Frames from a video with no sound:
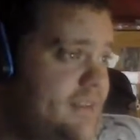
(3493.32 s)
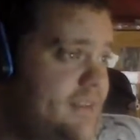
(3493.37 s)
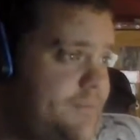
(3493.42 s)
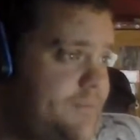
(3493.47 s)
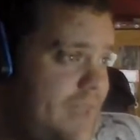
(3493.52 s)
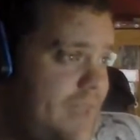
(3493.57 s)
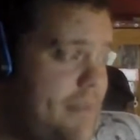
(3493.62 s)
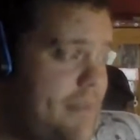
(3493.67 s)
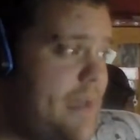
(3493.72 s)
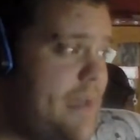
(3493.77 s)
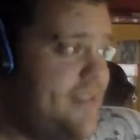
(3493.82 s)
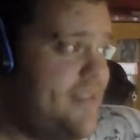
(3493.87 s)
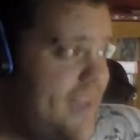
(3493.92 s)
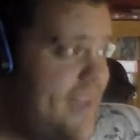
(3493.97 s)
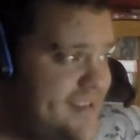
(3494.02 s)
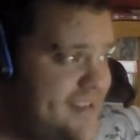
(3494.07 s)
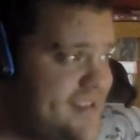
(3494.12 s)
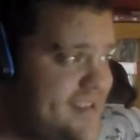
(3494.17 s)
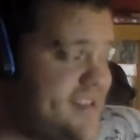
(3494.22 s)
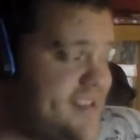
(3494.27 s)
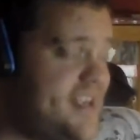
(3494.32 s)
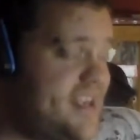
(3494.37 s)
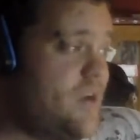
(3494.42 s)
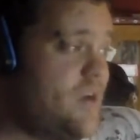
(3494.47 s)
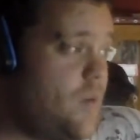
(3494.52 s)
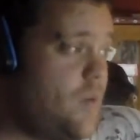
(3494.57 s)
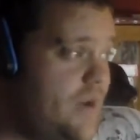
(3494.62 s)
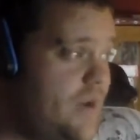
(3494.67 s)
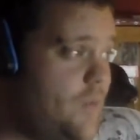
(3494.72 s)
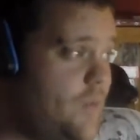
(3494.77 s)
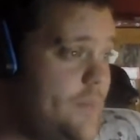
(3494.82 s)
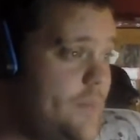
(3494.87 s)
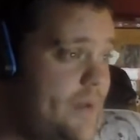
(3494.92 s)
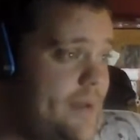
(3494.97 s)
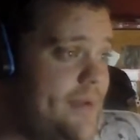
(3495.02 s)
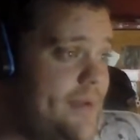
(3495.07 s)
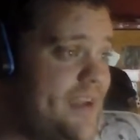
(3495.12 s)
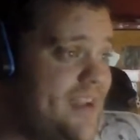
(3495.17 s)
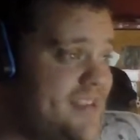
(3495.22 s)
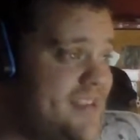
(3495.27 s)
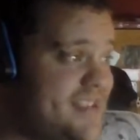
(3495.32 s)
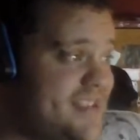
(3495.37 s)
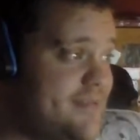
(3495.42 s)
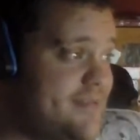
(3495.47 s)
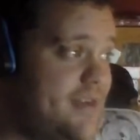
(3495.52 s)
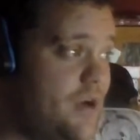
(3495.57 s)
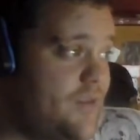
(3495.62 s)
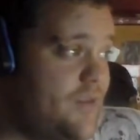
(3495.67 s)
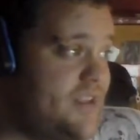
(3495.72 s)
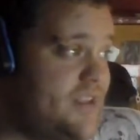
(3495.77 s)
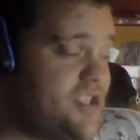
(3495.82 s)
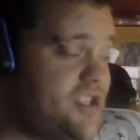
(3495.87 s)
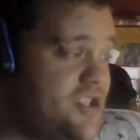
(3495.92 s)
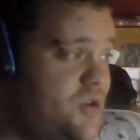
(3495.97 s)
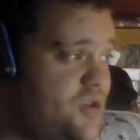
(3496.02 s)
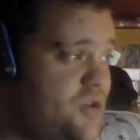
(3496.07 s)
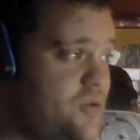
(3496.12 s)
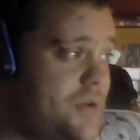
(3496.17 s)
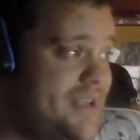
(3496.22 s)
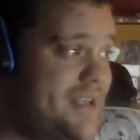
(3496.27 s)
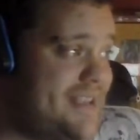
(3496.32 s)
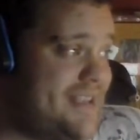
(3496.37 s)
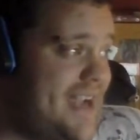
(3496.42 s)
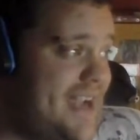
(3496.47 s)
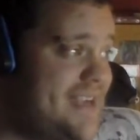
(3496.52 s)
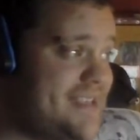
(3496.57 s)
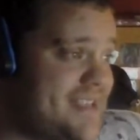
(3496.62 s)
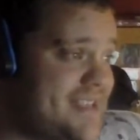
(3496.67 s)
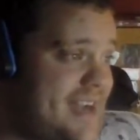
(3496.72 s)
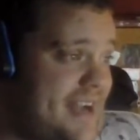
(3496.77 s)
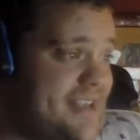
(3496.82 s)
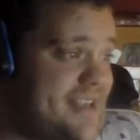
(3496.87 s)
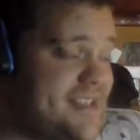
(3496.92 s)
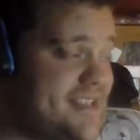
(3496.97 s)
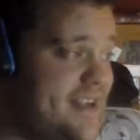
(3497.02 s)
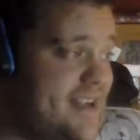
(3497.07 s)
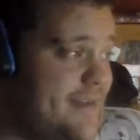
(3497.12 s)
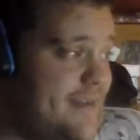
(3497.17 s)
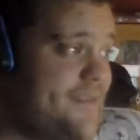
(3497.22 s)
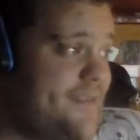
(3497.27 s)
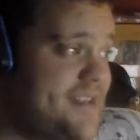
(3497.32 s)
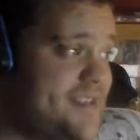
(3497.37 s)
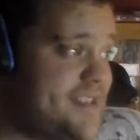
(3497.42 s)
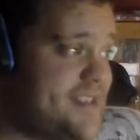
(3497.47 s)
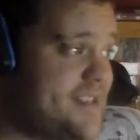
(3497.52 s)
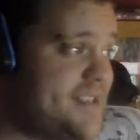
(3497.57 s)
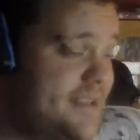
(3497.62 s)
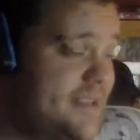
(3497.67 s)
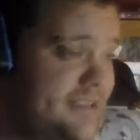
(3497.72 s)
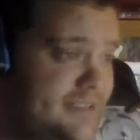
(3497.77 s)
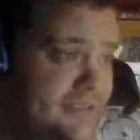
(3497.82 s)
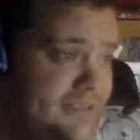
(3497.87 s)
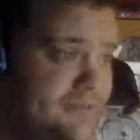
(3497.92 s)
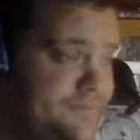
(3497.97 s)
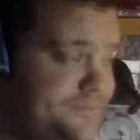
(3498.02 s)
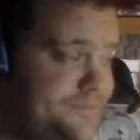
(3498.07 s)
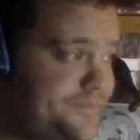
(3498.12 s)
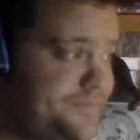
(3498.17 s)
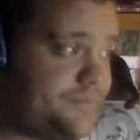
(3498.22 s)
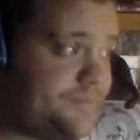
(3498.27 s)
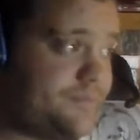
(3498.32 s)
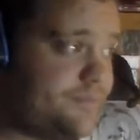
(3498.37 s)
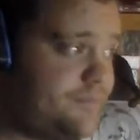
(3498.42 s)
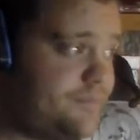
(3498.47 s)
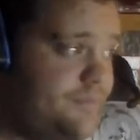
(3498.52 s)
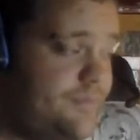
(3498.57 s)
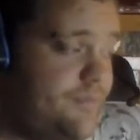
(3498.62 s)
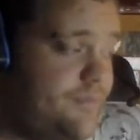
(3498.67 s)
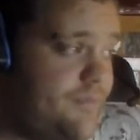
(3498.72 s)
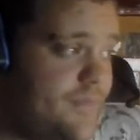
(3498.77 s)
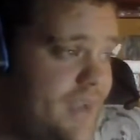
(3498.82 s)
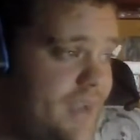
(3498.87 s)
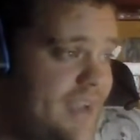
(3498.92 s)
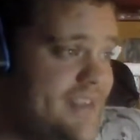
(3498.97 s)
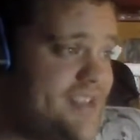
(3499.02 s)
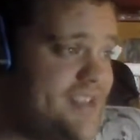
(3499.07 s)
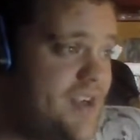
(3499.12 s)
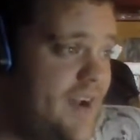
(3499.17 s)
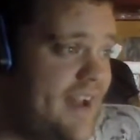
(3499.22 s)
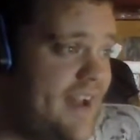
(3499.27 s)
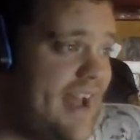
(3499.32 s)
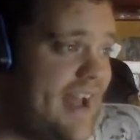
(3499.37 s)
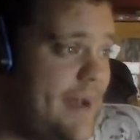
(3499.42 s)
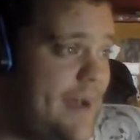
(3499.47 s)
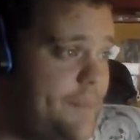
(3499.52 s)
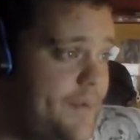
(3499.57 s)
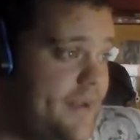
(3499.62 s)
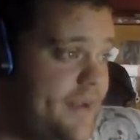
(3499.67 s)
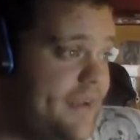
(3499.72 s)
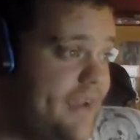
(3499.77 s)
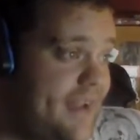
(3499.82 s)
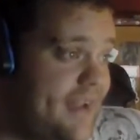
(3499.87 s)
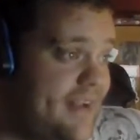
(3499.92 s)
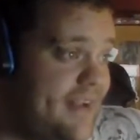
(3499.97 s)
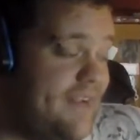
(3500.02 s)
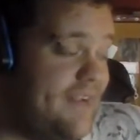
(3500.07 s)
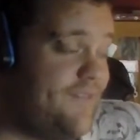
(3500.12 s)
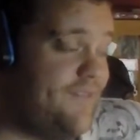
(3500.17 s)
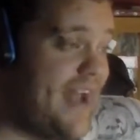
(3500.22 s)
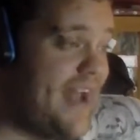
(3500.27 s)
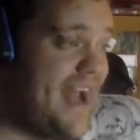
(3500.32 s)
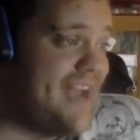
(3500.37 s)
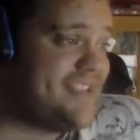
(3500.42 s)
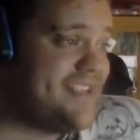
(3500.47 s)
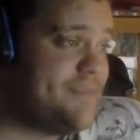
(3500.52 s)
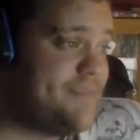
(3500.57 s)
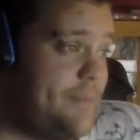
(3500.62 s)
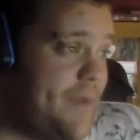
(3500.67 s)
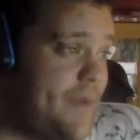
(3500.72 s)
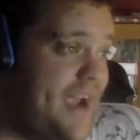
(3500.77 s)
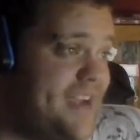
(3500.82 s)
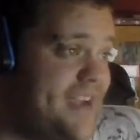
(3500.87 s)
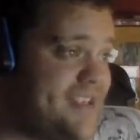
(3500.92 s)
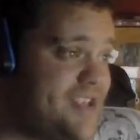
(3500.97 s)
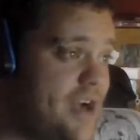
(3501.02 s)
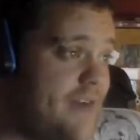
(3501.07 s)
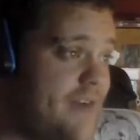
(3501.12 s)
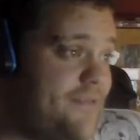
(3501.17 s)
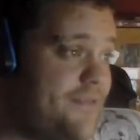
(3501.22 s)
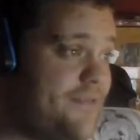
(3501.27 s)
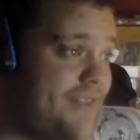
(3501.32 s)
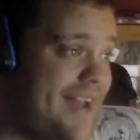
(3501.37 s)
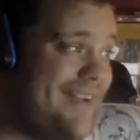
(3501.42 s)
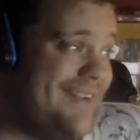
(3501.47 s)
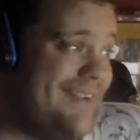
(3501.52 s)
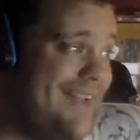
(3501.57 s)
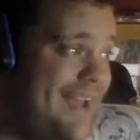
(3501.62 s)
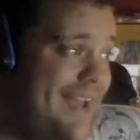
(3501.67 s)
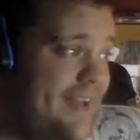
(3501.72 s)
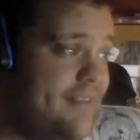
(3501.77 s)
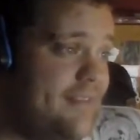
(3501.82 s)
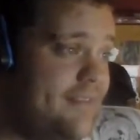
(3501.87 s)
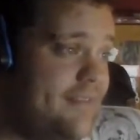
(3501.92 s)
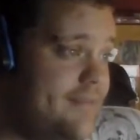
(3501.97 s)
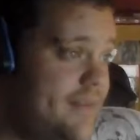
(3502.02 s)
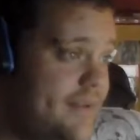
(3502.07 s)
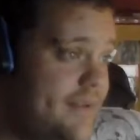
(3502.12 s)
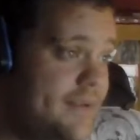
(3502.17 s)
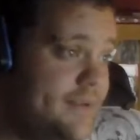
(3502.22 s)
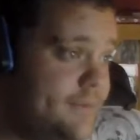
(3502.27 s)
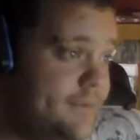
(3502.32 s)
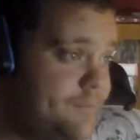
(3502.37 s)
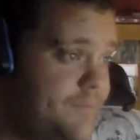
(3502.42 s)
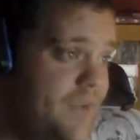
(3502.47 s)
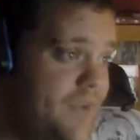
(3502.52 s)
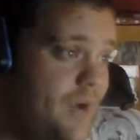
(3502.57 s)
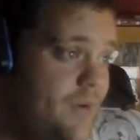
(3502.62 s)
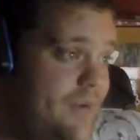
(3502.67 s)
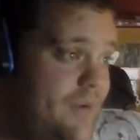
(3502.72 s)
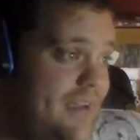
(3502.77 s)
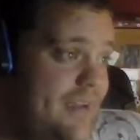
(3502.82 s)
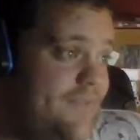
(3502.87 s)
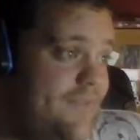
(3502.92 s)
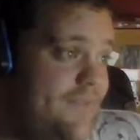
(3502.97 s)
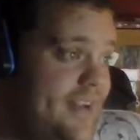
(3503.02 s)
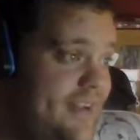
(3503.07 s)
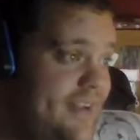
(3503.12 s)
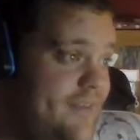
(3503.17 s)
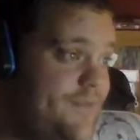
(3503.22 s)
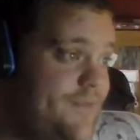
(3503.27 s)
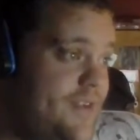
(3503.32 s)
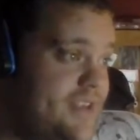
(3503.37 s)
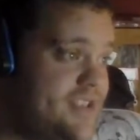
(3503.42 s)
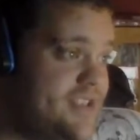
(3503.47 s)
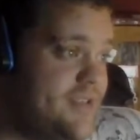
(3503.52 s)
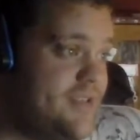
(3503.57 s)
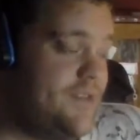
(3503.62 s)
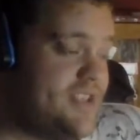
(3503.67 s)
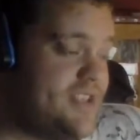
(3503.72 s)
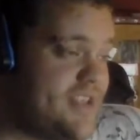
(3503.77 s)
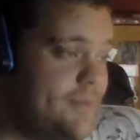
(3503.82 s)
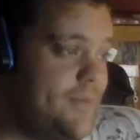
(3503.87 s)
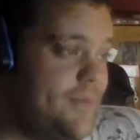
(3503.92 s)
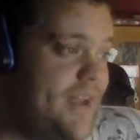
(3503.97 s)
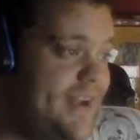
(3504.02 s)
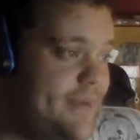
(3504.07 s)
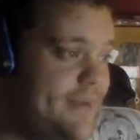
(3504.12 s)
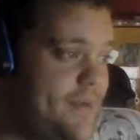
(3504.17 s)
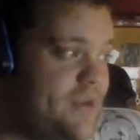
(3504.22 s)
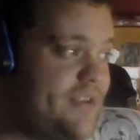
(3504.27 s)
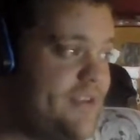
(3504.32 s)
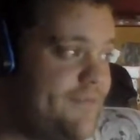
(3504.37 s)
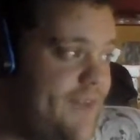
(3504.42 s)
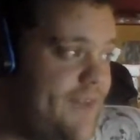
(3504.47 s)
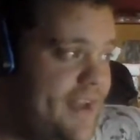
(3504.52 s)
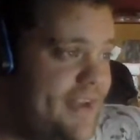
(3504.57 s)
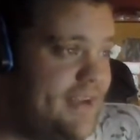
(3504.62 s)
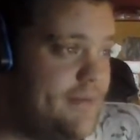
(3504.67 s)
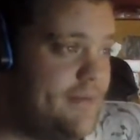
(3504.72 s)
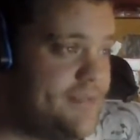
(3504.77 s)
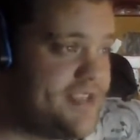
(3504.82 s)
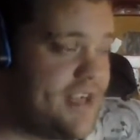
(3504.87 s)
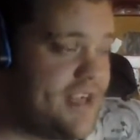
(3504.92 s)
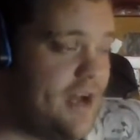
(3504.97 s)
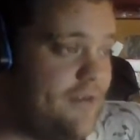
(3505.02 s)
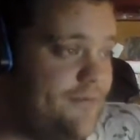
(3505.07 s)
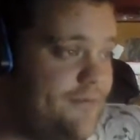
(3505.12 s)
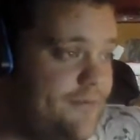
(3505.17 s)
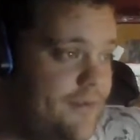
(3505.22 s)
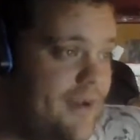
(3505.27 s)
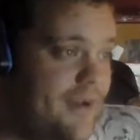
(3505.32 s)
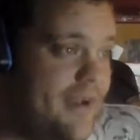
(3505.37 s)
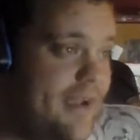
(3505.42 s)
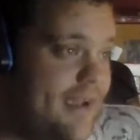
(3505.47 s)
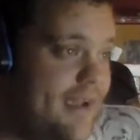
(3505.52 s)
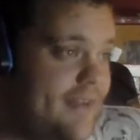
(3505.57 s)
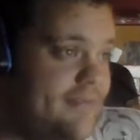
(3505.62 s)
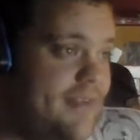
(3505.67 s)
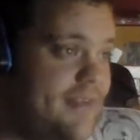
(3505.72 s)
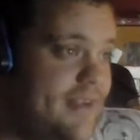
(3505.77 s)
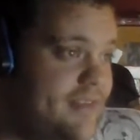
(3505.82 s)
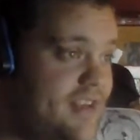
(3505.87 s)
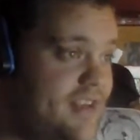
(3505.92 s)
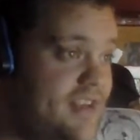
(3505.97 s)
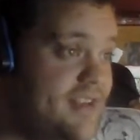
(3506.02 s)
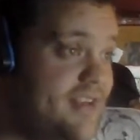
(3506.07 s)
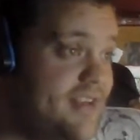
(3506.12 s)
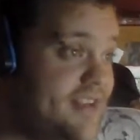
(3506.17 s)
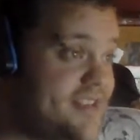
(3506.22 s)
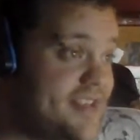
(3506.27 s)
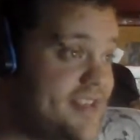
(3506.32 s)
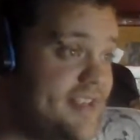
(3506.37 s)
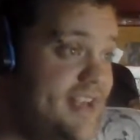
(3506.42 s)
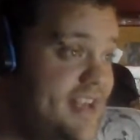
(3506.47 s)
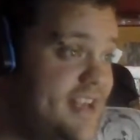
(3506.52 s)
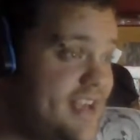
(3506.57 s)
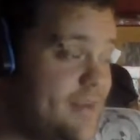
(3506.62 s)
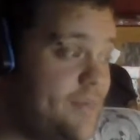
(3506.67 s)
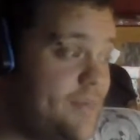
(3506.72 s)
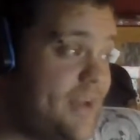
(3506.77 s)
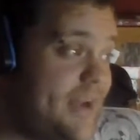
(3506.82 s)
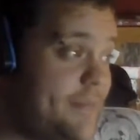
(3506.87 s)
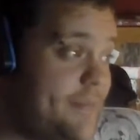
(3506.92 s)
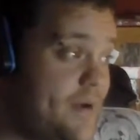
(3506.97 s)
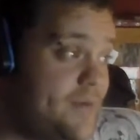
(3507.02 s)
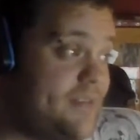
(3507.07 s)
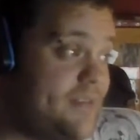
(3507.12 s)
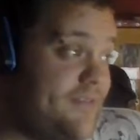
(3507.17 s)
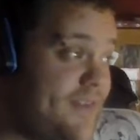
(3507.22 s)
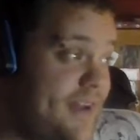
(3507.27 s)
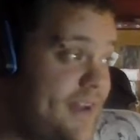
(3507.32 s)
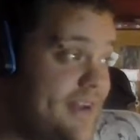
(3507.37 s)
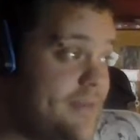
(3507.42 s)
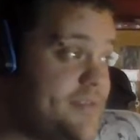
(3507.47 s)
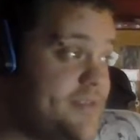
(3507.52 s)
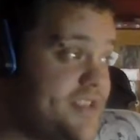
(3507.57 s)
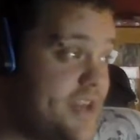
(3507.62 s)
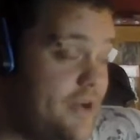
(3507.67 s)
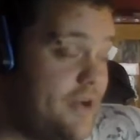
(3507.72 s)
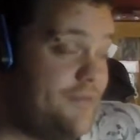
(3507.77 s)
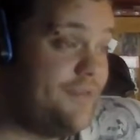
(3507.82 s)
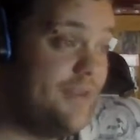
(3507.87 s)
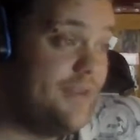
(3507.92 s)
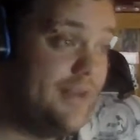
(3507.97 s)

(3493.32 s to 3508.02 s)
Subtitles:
And maybe then seeing what it would be, because, these 2-3 days kind of stuff is not happening. And if it has to be based off of that, again, if he's complaining about defending himself and he doesn't need to complain about defending himself,